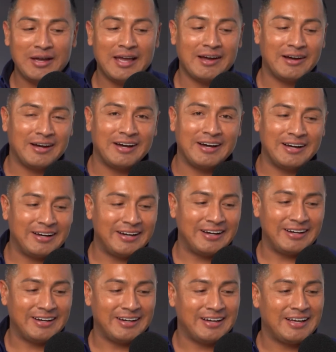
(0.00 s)
Yeah. Uh,
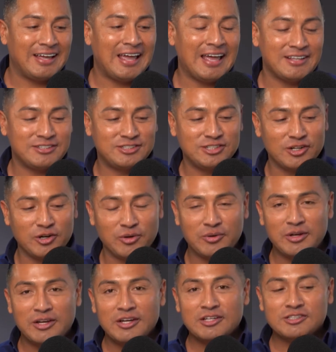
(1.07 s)
uh, uh, and
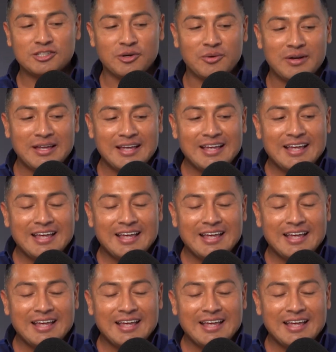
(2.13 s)
so, so